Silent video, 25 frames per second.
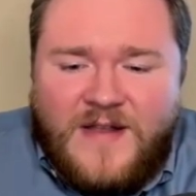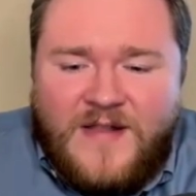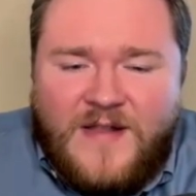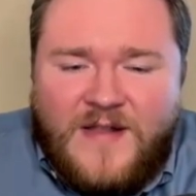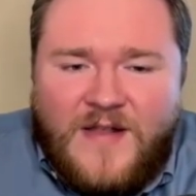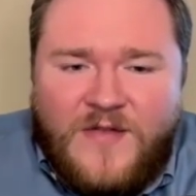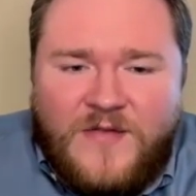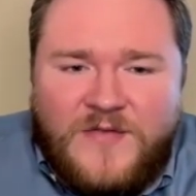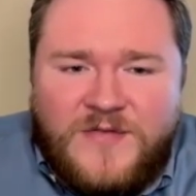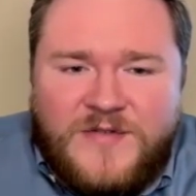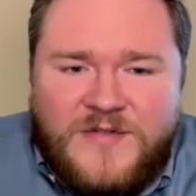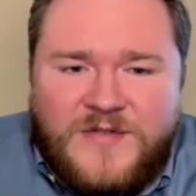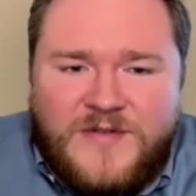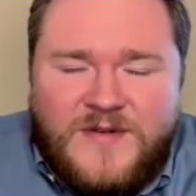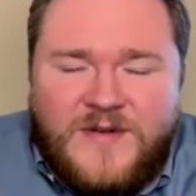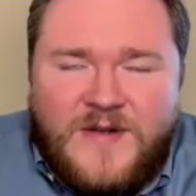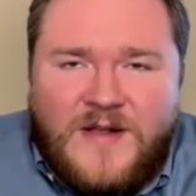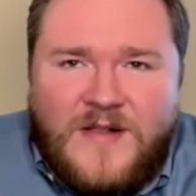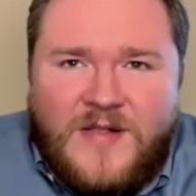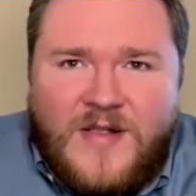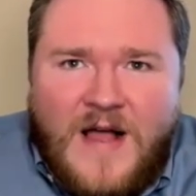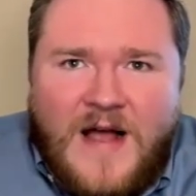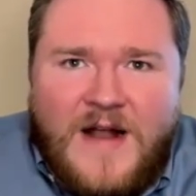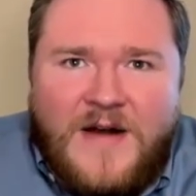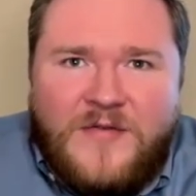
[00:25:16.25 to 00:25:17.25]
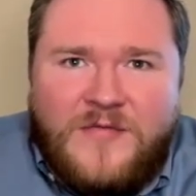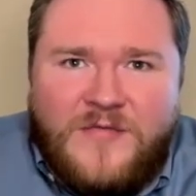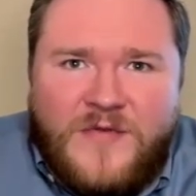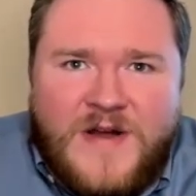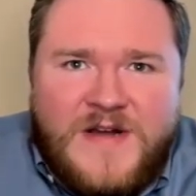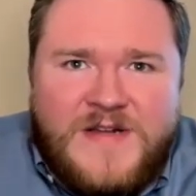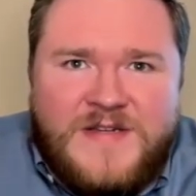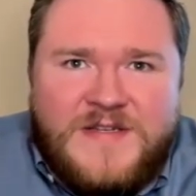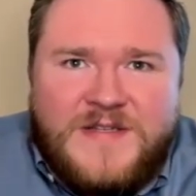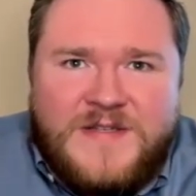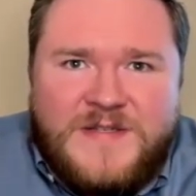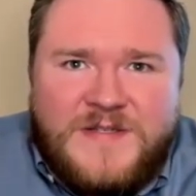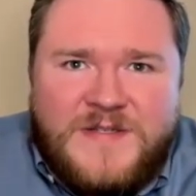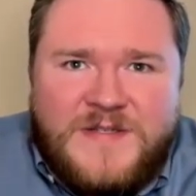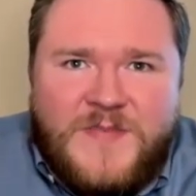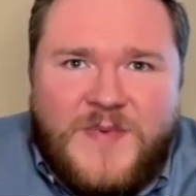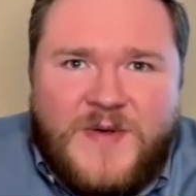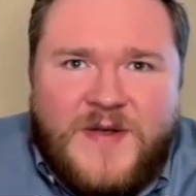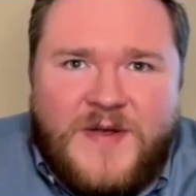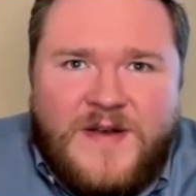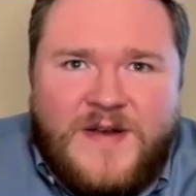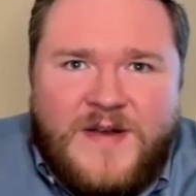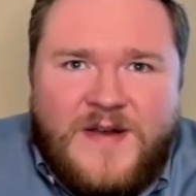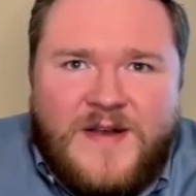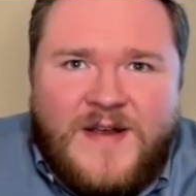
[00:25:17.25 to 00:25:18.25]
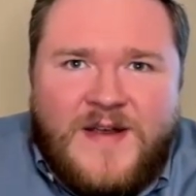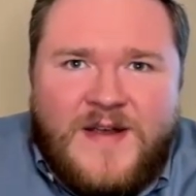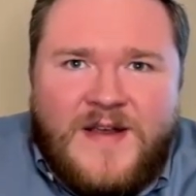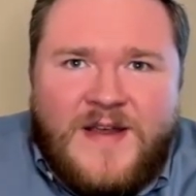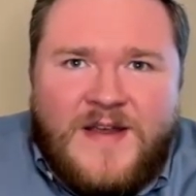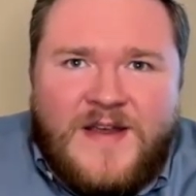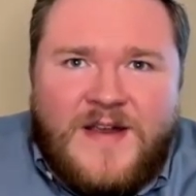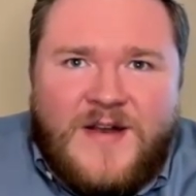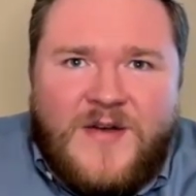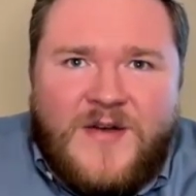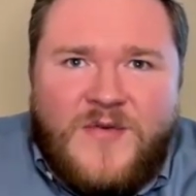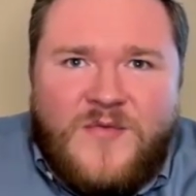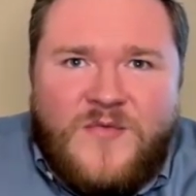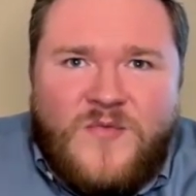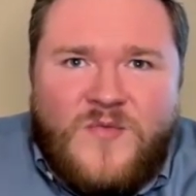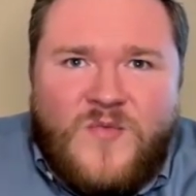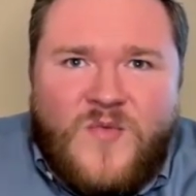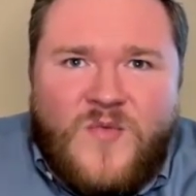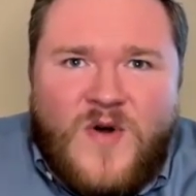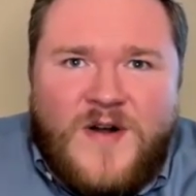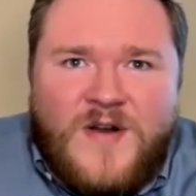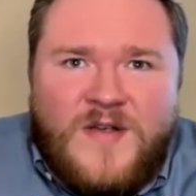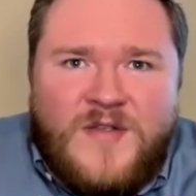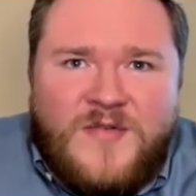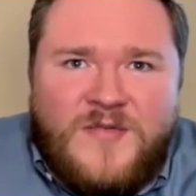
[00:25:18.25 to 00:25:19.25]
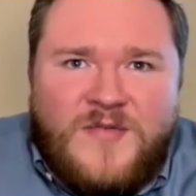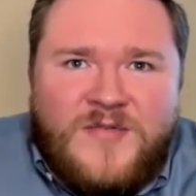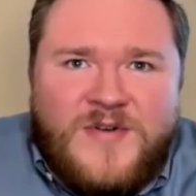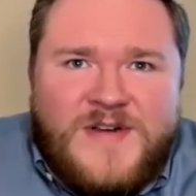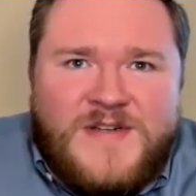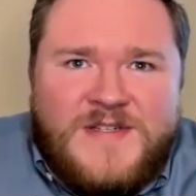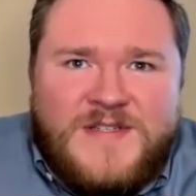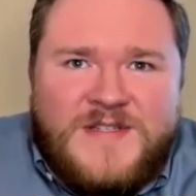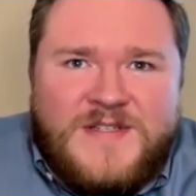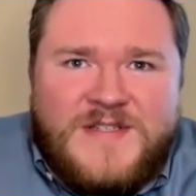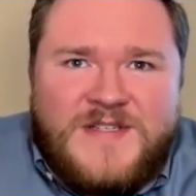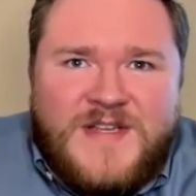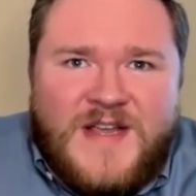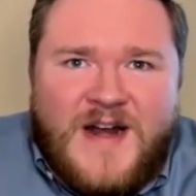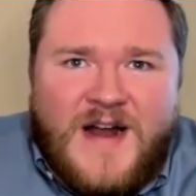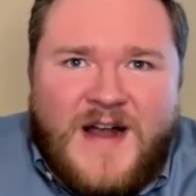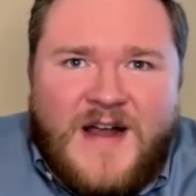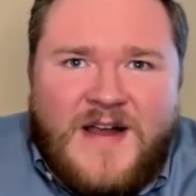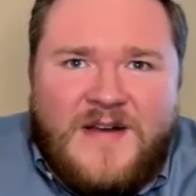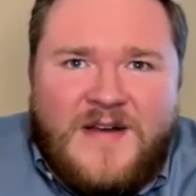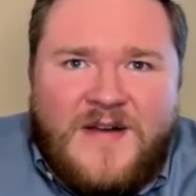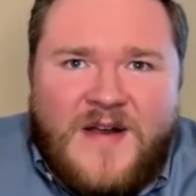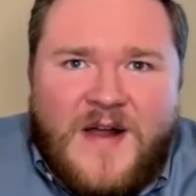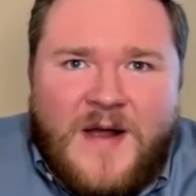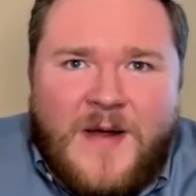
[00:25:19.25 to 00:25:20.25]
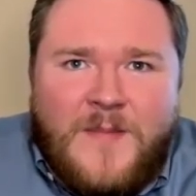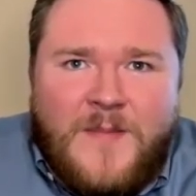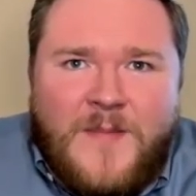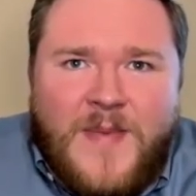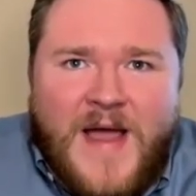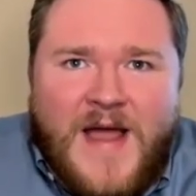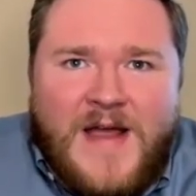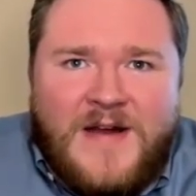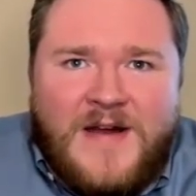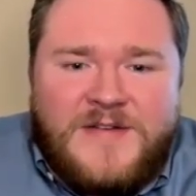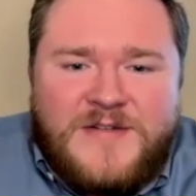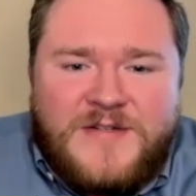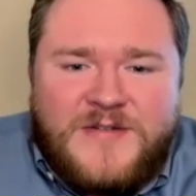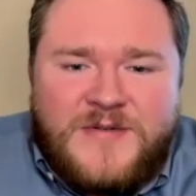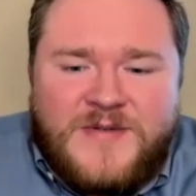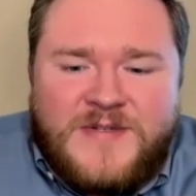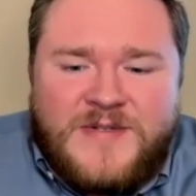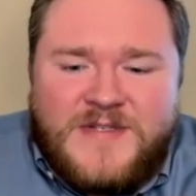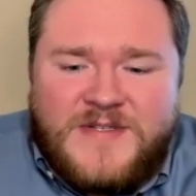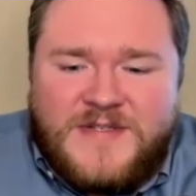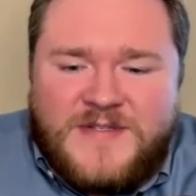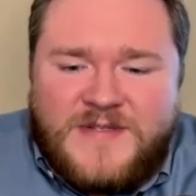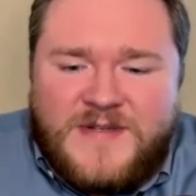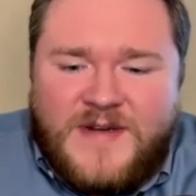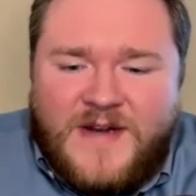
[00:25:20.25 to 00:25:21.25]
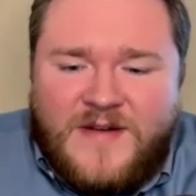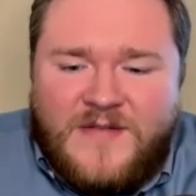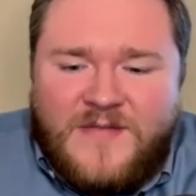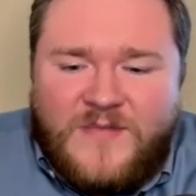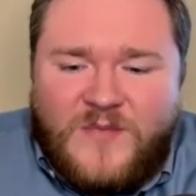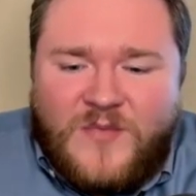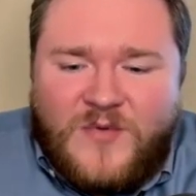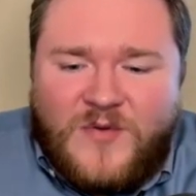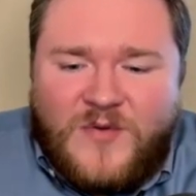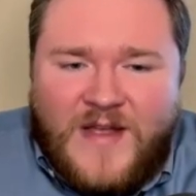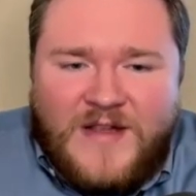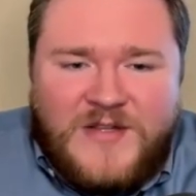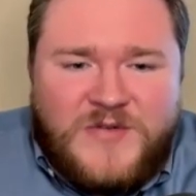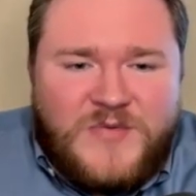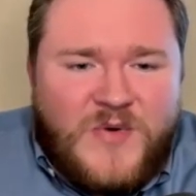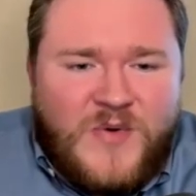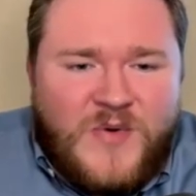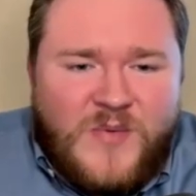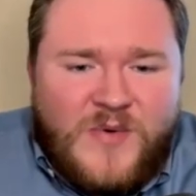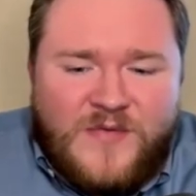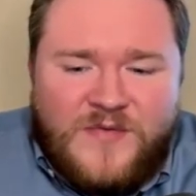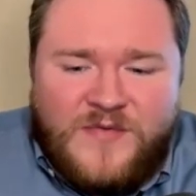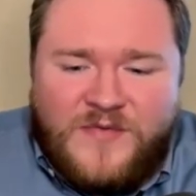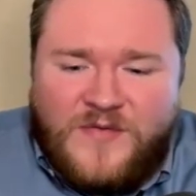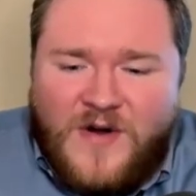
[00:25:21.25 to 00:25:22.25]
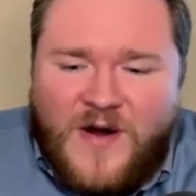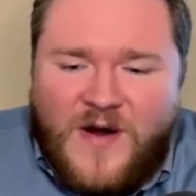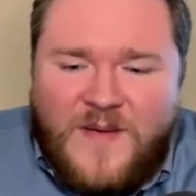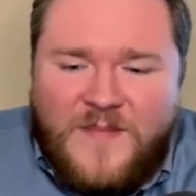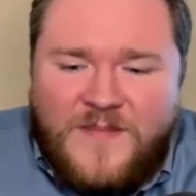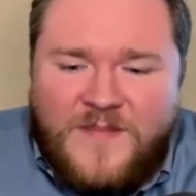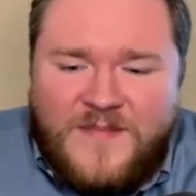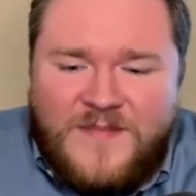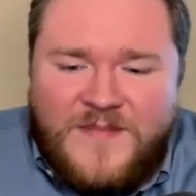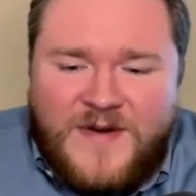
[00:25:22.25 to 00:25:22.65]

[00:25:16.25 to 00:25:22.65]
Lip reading: And there's a lot of reasons, but one of the reasons that I come back to is, well, that's where we're from.